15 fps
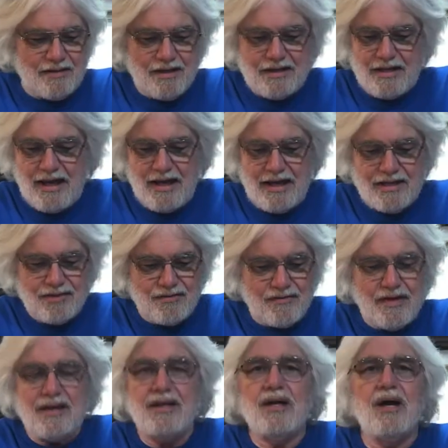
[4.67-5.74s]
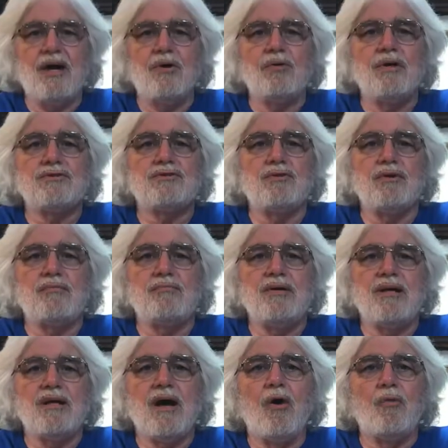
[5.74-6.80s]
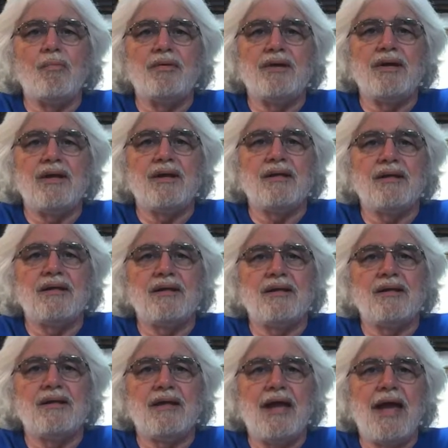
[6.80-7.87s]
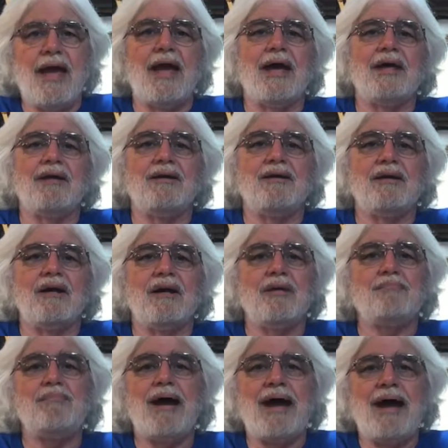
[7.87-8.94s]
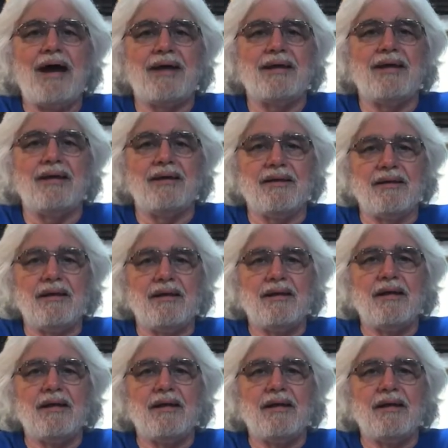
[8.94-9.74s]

today's video is going to be opening and unpacking